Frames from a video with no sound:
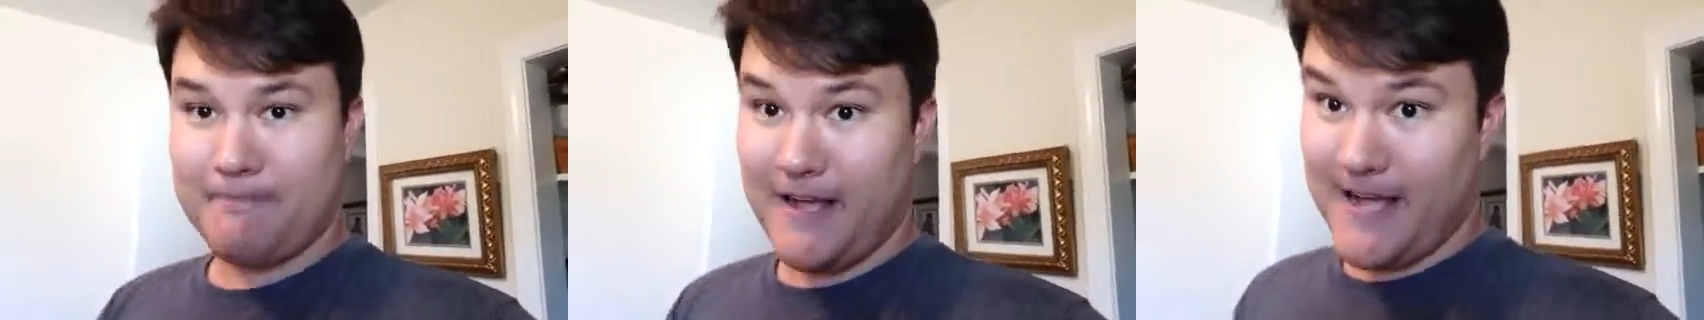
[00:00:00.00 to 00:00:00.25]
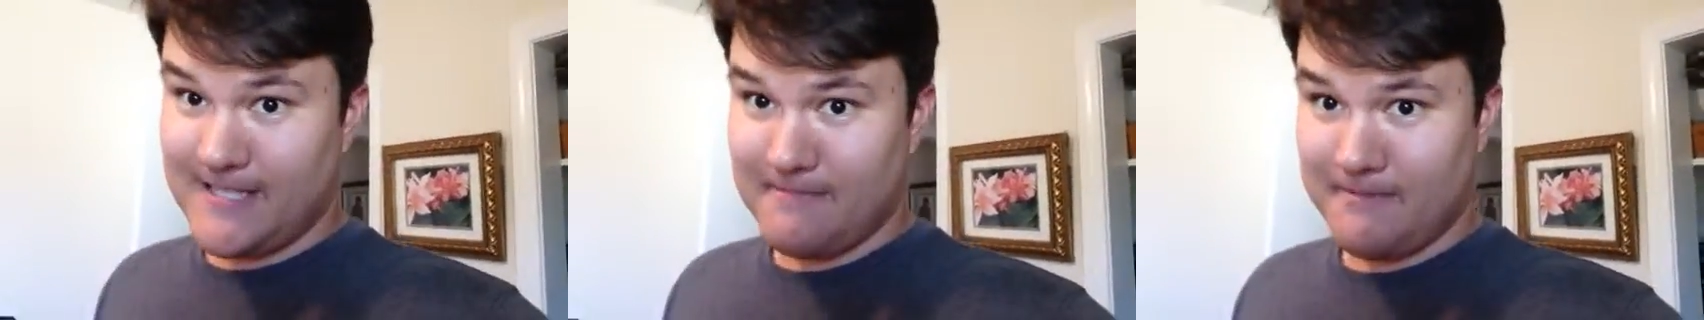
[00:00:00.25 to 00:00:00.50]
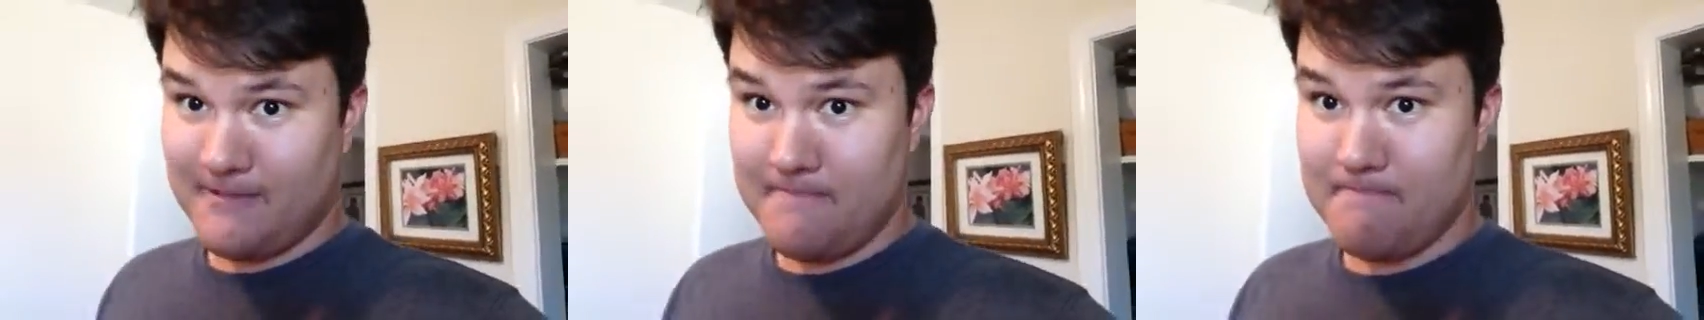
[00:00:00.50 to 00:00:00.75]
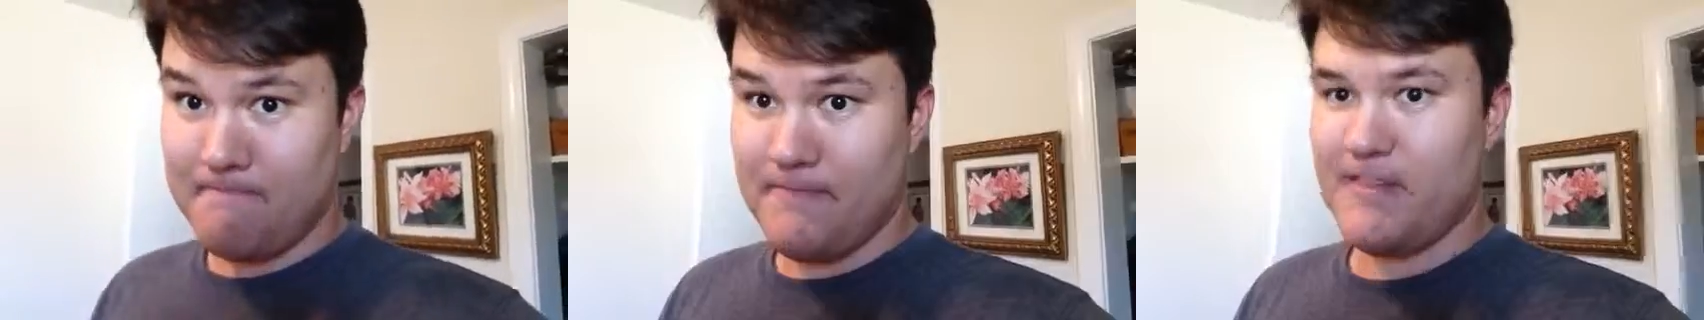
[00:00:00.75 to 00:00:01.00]
possible.
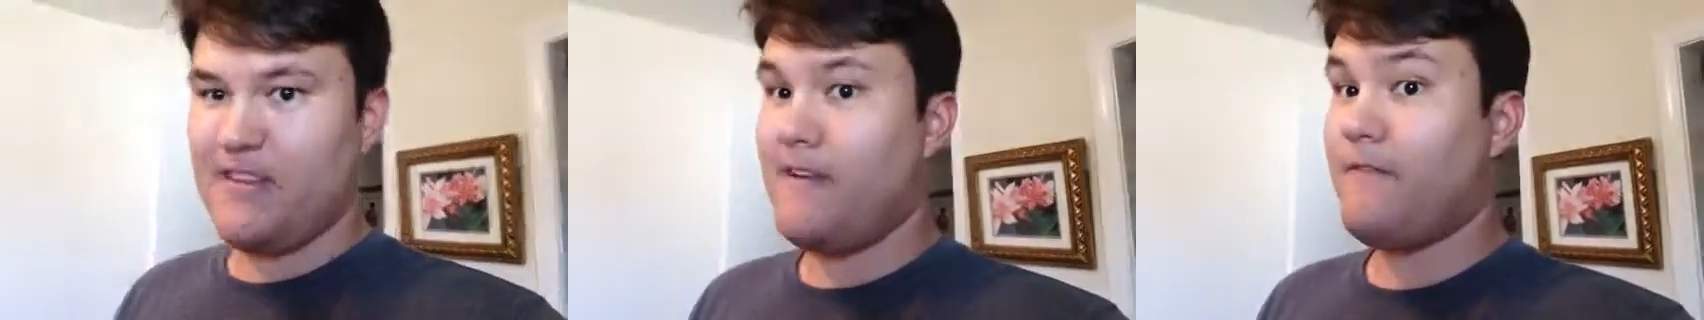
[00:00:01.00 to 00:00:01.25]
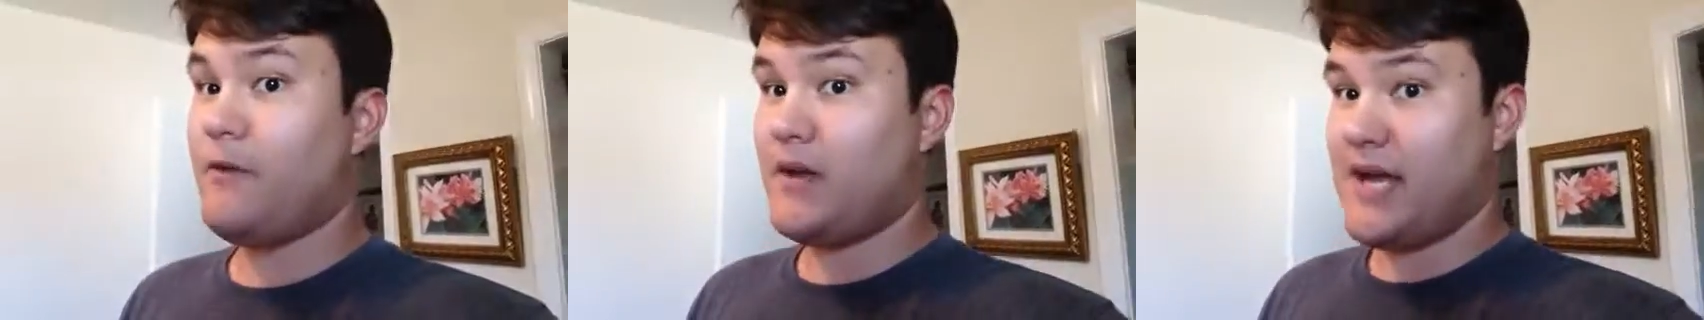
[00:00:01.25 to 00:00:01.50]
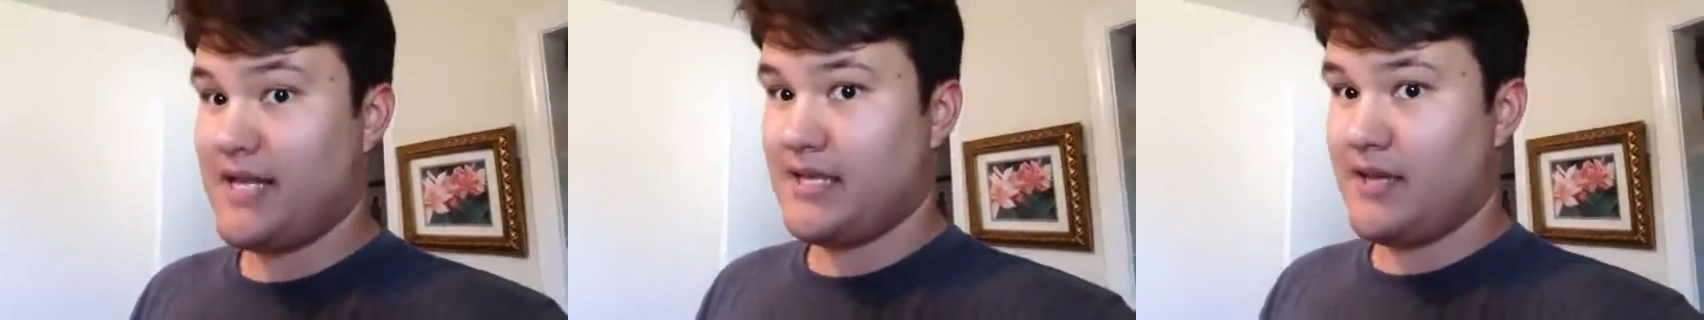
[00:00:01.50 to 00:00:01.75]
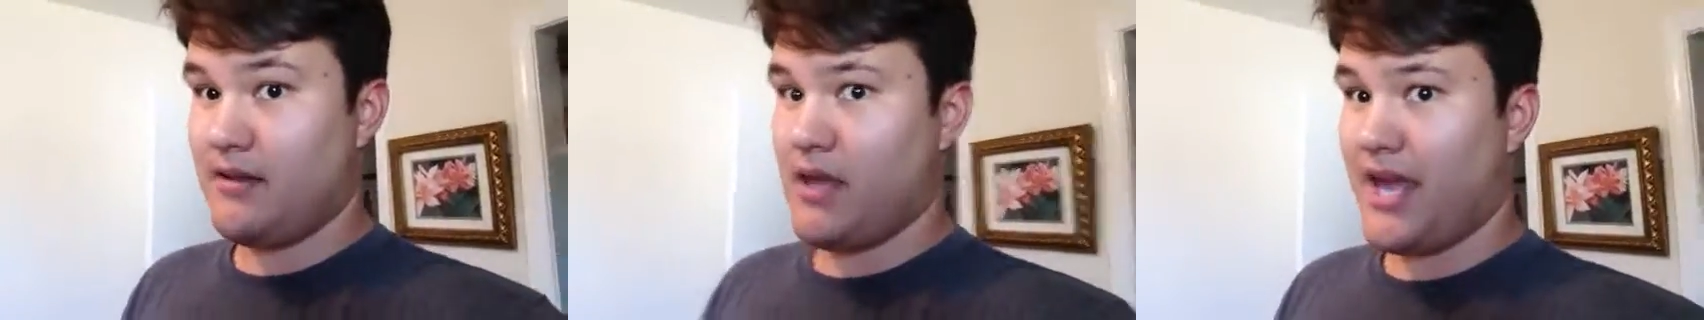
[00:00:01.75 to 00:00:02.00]
See if you guys
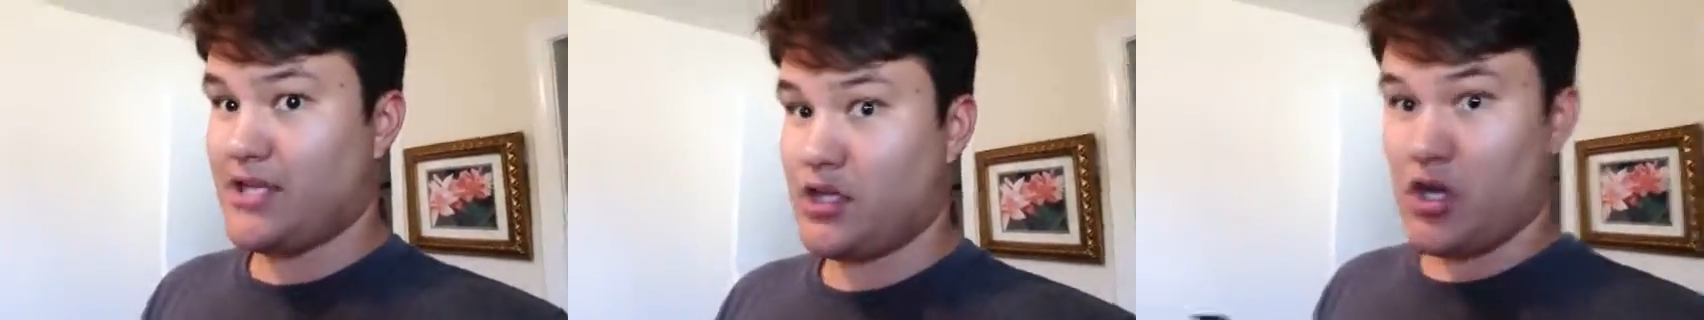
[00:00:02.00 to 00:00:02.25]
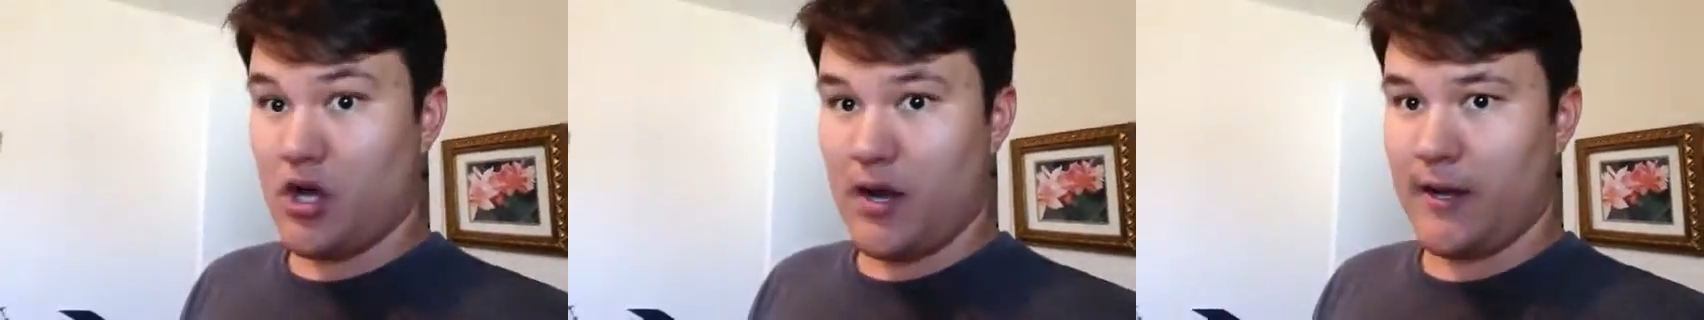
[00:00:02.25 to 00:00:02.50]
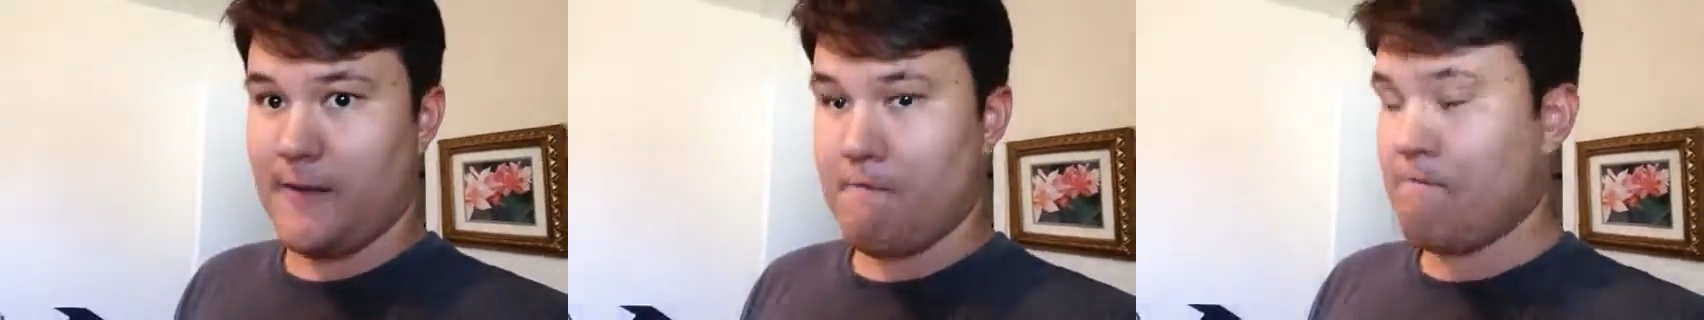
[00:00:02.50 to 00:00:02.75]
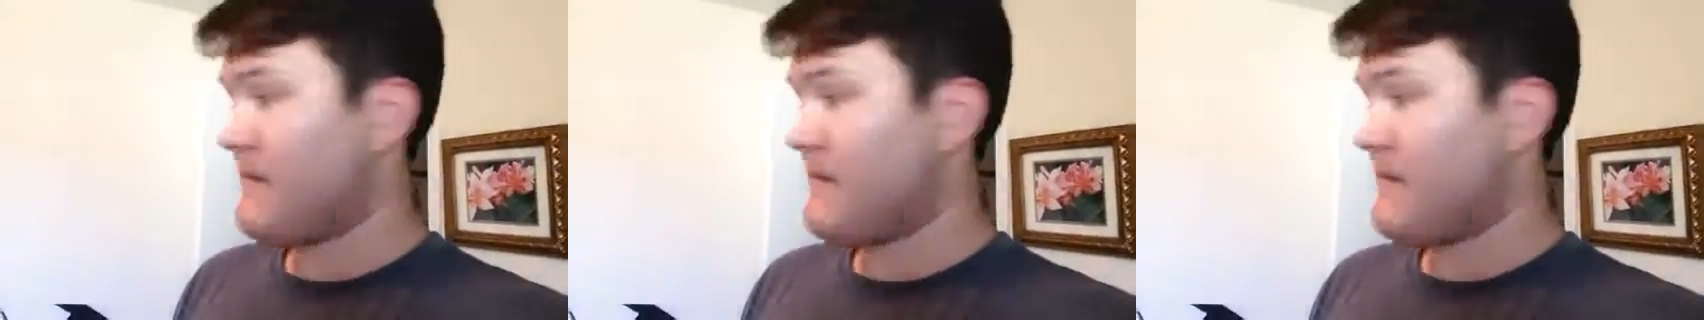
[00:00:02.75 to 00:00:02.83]
can catch along.